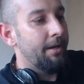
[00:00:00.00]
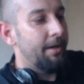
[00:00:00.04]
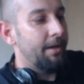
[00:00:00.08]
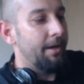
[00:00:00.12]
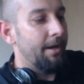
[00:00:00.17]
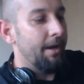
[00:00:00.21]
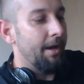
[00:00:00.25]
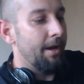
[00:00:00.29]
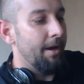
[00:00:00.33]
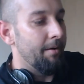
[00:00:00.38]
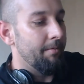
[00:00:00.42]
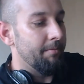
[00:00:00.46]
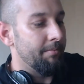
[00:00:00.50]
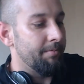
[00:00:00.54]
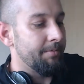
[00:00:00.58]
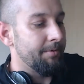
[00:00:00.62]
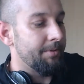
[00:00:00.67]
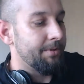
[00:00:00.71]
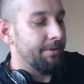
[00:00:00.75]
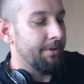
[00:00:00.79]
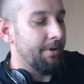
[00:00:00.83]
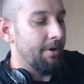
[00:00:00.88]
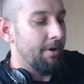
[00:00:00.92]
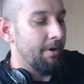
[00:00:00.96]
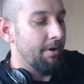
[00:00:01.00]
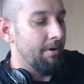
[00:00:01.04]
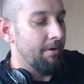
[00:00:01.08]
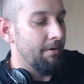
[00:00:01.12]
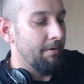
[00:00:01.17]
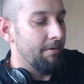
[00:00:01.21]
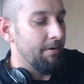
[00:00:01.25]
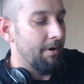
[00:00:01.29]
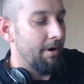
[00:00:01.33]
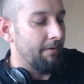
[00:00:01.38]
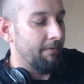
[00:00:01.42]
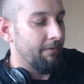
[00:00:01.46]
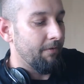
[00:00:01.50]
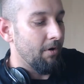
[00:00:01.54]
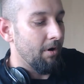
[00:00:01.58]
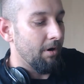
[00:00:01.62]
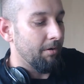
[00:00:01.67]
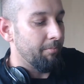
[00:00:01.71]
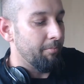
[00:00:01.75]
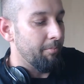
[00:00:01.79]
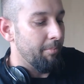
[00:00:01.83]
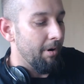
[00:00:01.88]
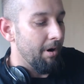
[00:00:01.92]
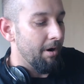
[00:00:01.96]
So I've
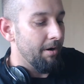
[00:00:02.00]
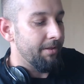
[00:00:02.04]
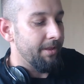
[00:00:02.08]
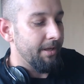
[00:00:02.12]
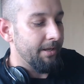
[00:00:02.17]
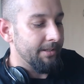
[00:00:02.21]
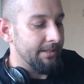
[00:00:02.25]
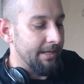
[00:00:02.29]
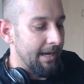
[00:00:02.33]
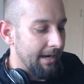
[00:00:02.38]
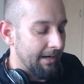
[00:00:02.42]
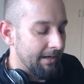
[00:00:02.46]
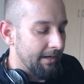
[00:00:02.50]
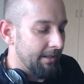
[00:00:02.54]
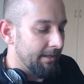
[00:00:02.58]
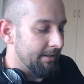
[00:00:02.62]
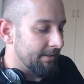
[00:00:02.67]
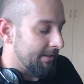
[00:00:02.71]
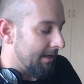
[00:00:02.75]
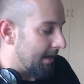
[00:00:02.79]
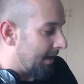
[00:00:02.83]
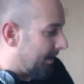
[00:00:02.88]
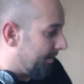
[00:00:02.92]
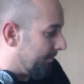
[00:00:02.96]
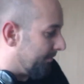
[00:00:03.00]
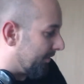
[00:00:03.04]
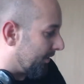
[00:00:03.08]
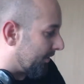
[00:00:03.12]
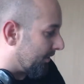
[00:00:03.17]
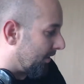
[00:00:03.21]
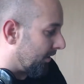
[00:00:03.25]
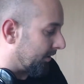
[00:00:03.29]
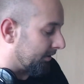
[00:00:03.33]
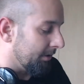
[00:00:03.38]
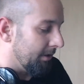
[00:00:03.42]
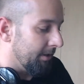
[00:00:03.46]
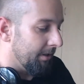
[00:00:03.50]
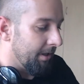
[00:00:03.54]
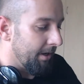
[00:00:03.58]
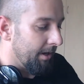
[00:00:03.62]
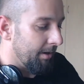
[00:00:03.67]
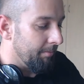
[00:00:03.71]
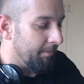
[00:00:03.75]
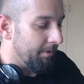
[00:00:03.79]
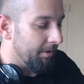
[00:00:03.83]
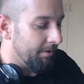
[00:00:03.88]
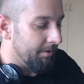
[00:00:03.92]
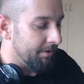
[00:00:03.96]
got both exactly the same. The cotton that
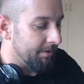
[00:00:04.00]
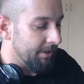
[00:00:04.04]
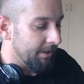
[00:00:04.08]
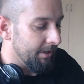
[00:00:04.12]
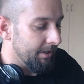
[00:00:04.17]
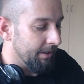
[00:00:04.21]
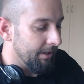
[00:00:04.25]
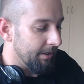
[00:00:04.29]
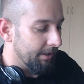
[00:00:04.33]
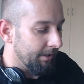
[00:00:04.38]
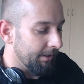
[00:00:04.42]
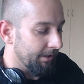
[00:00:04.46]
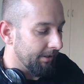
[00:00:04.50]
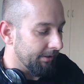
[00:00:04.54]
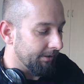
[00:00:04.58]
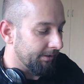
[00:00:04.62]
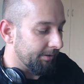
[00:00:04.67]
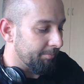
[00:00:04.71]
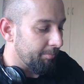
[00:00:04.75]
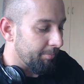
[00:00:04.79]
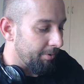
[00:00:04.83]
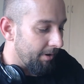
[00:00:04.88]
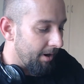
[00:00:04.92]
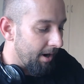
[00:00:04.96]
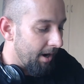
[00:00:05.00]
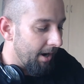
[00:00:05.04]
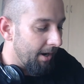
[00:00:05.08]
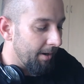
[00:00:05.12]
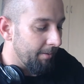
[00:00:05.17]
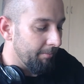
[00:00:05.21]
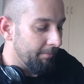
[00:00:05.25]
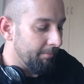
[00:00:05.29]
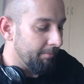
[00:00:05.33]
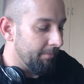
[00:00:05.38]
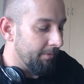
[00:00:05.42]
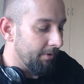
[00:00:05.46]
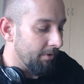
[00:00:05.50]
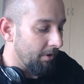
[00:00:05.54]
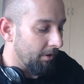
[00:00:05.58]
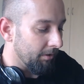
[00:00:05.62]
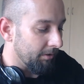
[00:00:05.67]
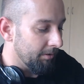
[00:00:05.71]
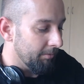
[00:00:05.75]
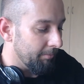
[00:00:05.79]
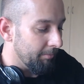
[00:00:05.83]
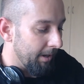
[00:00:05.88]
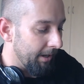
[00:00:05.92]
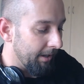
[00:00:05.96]
I'm using is Prime,
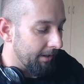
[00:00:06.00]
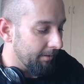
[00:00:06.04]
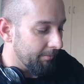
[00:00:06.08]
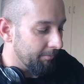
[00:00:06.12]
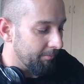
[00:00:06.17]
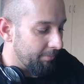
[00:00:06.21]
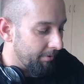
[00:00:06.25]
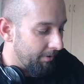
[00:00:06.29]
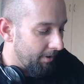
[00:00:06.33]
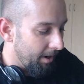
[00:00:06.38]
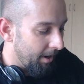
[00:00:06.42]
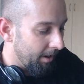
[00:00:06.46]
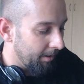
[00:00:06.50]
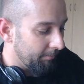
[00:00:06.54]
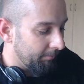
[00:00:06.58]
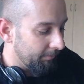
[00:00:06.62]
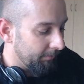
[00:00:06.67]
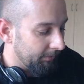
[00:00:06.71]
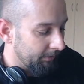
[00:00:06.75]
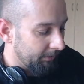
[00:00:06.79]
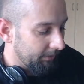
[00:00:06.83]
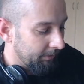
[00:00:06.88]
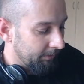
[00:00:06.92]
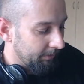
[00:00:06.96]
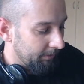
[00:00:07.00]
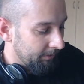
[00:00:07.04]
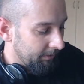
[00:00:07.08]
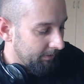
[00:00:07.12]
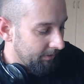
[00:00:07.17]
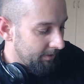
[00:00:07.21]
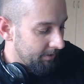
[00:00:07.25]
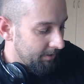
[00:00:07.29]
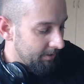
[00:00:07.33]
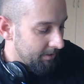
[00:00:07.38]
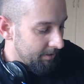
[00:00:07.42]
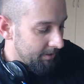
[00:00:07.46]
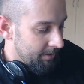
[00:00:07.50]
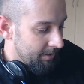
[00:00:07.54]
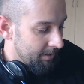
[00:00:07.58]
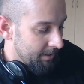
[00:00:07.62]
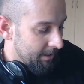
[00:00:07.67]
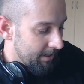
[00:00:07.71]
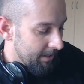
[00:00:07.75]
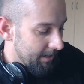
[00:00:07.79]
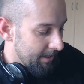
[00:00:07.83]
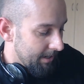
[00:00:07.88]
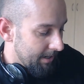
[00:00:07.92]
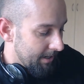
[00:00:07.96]
Cotton Bacon Prime.
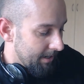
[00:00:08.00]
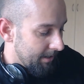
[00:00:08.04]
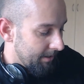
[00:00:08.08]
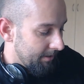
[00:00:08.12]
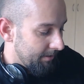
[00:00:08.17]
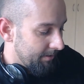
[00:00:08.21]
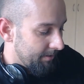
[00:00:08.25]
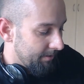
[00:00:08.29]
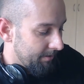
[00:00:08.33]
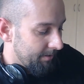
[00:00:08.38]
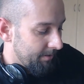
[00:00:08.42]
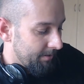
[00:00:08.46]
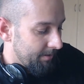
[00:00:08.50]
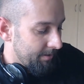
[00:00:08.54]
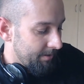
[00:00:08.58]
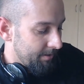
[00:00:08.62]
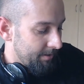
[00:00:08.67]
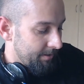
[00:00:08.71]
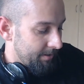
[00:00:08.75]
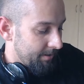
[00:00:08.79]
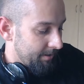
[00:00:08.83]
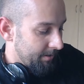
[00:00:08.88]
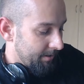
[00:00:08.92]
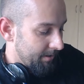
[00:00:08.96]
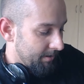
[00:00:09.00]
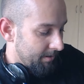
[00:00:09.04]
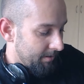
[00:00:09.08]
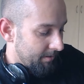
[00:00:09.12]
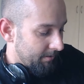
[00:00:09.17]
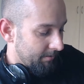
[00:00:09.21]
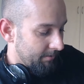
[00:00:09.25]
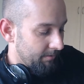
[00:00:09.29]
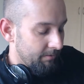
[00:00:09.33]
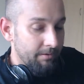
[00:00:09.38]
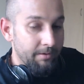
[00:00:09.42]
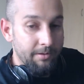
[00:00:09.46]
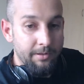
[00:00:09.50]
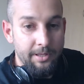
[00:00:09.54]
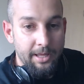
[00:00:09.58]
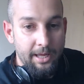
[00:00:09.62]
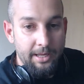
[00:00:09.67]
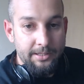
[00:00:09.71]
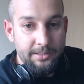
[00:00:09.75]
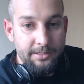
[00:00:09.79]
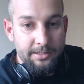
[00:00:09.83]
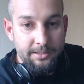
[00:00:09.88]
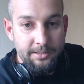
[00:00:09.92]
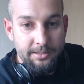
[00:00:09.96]
And yeah,
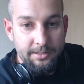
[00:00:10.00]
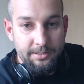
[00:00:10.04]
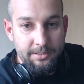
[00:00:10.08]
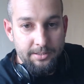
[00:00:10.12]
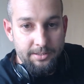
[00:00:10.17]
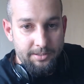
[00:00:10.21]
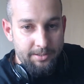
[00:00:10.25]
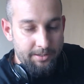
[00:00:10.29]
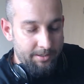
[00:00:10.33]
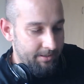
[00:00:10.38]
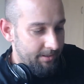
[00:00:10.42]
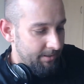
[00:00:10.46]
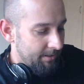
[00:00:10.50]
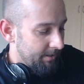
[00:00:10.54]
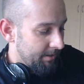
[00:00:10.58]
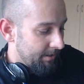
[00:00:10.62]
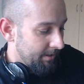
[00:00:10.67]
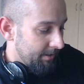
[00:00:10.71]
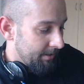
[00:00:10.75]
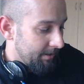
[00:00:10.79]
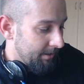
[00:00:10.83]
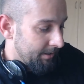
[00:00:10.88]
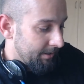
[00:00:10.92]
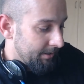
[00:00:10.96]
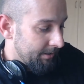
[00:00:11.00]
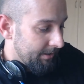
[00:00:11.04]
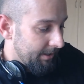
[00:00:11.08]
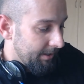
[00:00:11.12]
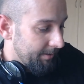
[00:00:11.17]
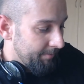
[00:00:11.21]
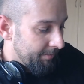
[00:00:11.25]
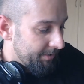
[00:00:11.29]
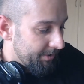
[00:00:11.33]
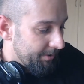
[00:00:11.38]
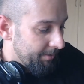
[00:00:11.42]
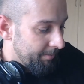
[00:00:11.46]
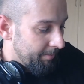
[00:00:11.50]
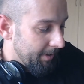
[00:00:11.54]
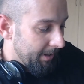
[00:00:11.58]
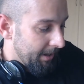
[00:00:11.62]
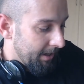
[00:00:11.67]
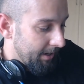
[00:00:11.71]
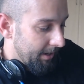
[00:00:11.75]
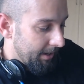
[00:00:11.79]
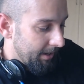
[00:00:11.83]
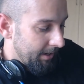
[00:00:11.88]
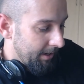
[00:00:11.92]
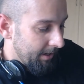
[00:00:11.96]
that's seems to
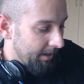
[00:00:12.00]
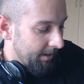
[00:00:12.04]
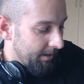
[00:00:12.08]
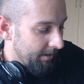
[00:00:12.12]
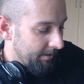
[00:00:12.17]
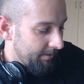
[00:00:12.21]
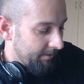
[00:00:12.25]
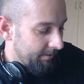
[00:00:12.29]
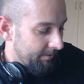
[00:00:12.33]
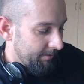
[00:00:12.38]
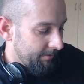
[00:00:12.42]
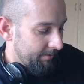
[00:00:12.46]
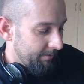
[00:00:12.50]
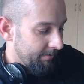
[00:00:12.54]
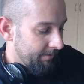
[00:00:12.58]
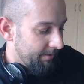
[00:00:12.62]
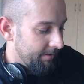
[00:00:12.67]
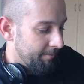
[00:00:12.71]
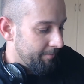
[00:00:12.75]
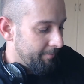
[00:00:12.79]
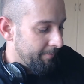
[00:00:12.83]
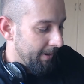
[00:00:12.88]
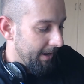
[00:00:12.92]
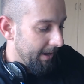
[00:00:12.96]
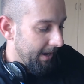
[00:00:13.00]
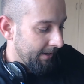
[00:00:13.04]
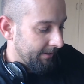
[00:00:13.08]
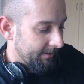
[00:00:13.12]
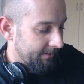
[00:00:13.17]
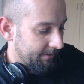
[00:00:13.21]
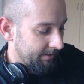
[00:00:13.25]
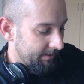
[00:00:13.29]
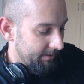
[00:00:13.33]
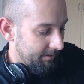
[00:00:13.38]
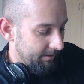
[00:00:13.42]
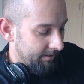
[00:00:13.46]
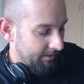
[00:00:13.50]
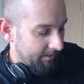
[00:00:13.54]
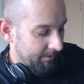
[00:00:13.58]
be the best